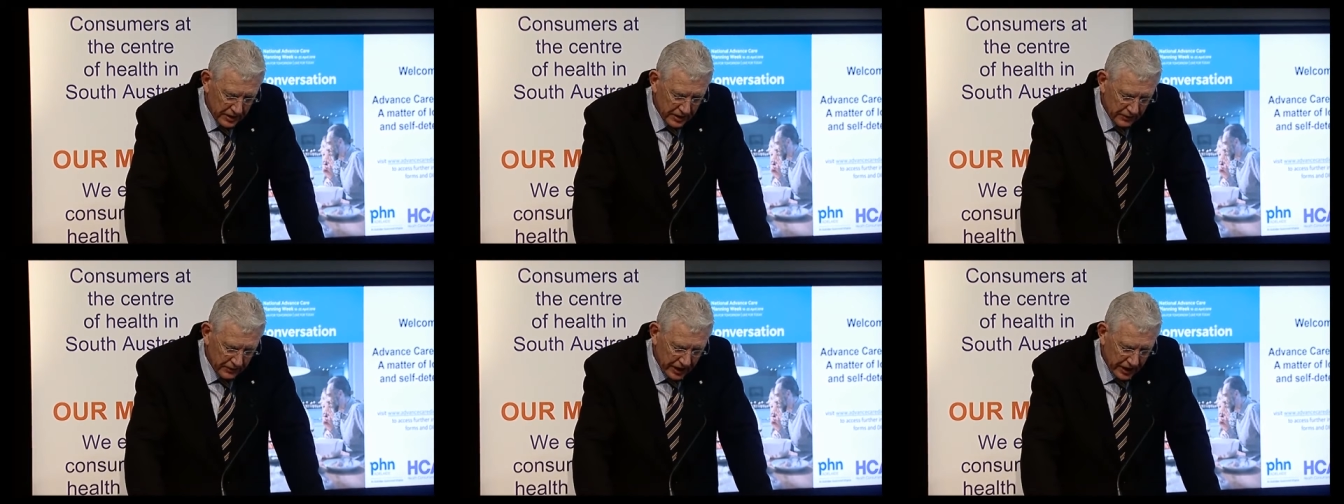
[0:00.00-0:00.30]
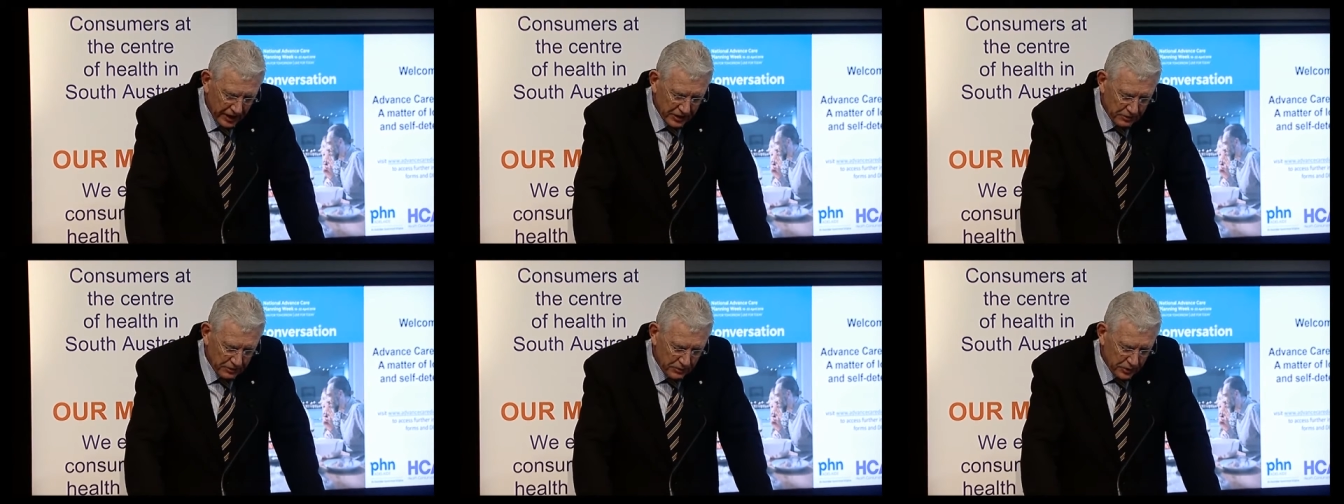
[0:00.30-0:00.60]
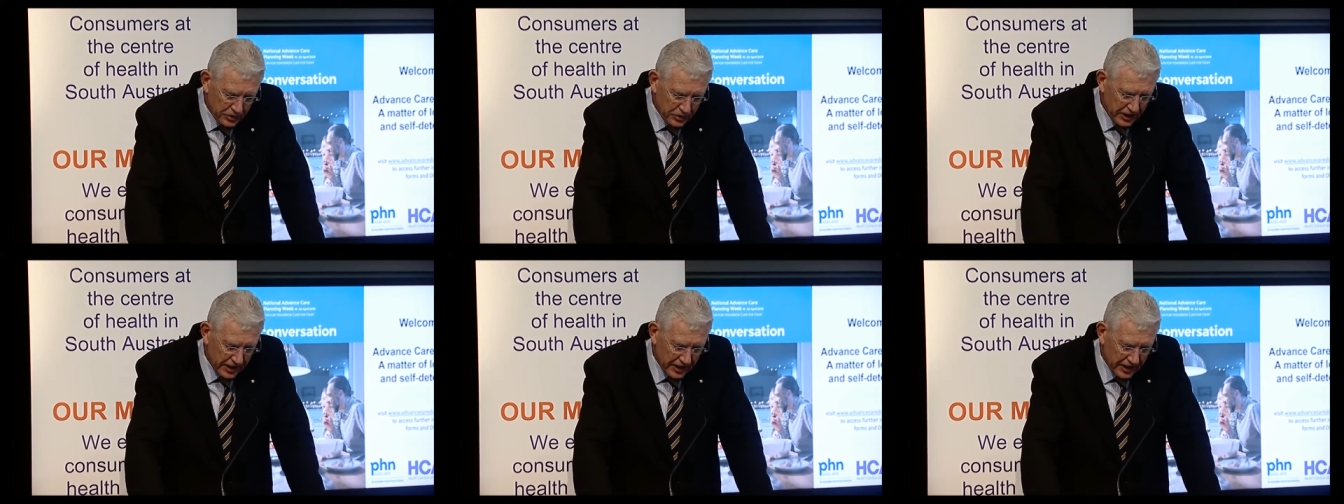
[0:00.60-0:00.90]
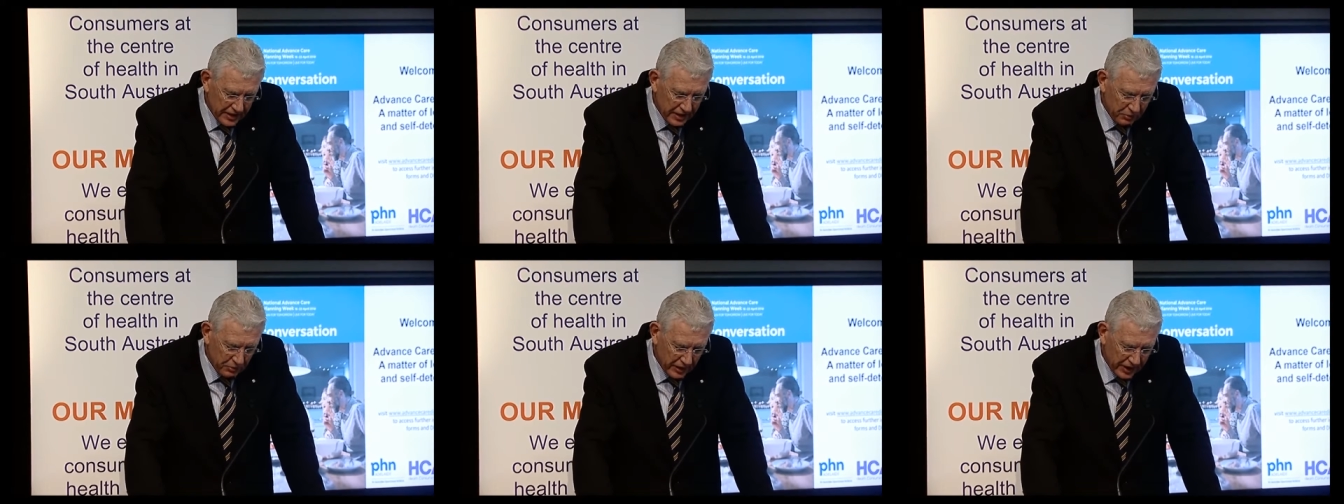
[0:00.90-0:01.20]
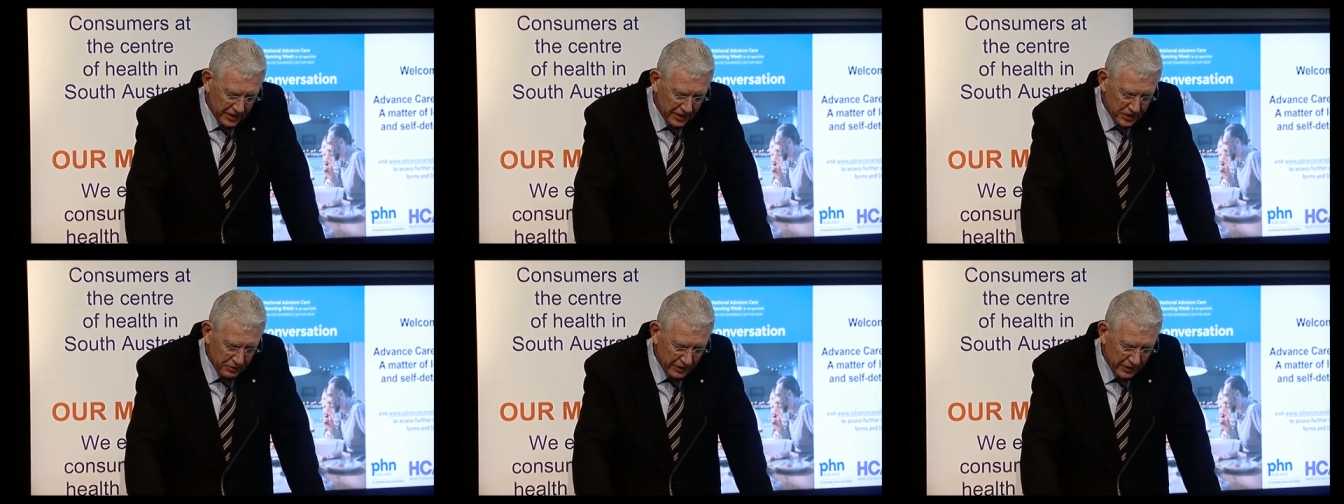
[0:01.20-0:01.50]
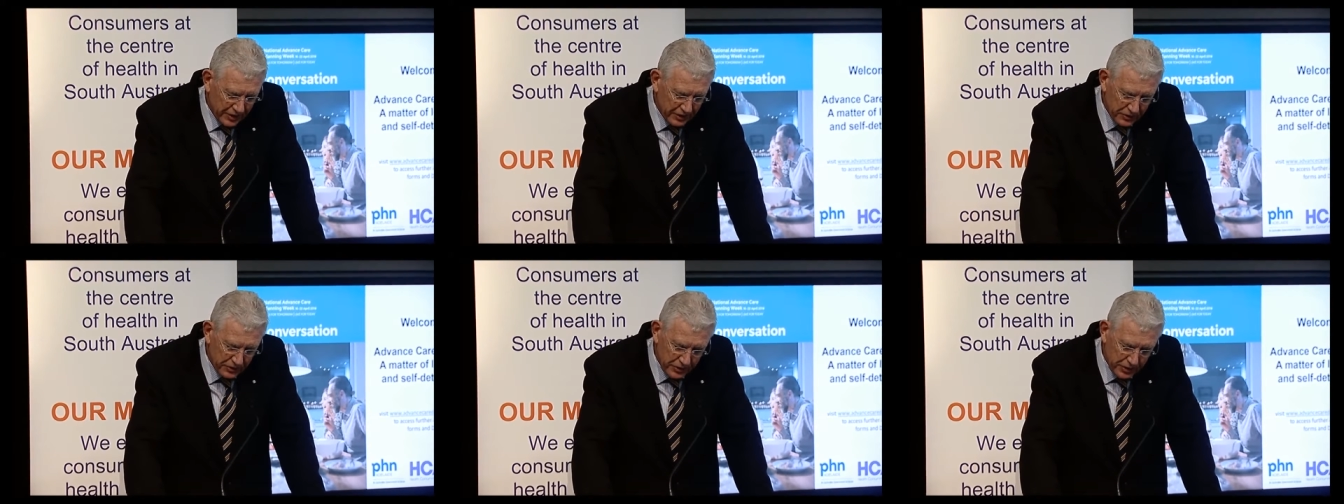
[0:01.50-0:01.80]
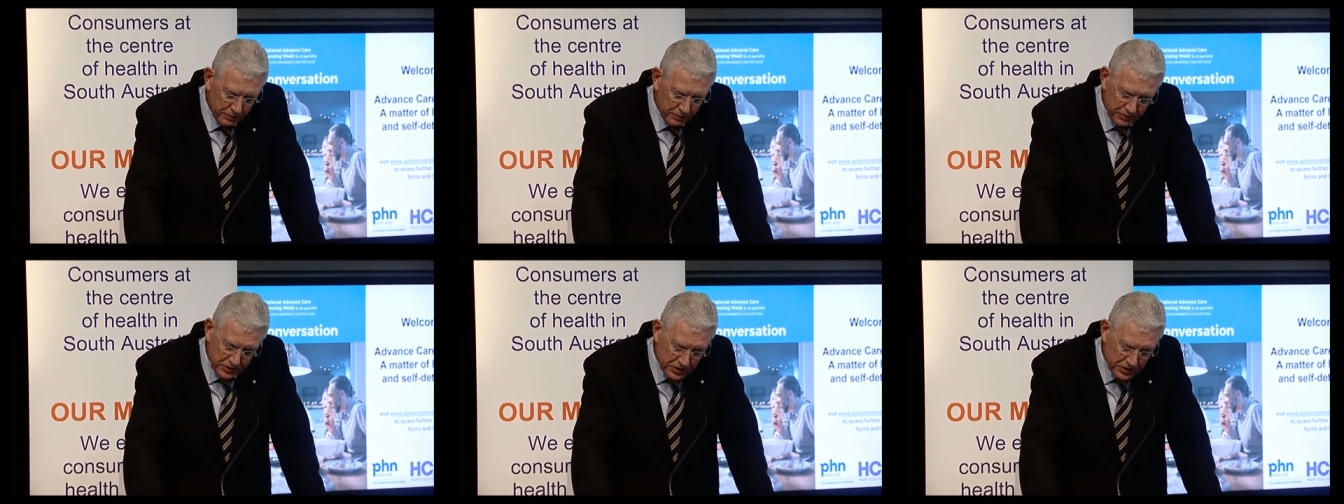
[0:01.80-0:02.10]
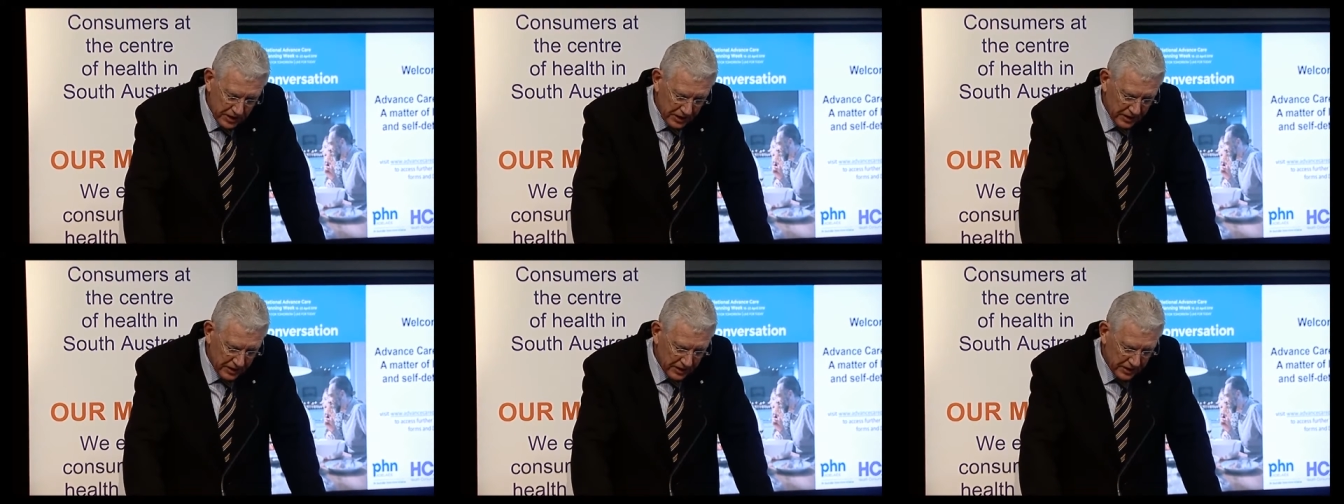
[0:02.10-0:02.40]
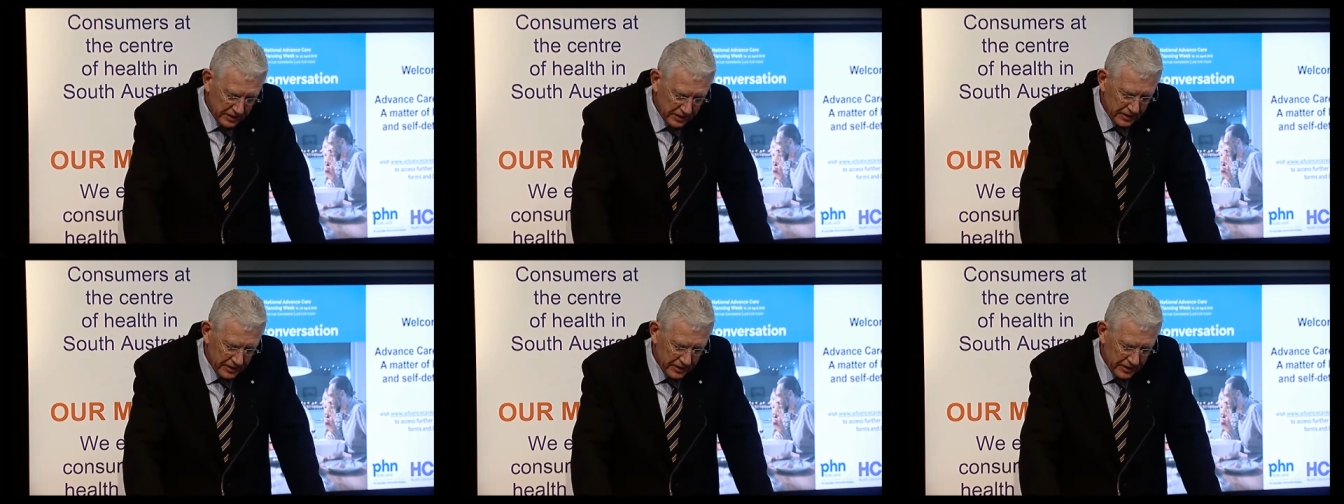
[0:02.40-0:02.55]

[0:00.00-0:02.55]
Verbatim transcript: The annual mortality rate is around 30%.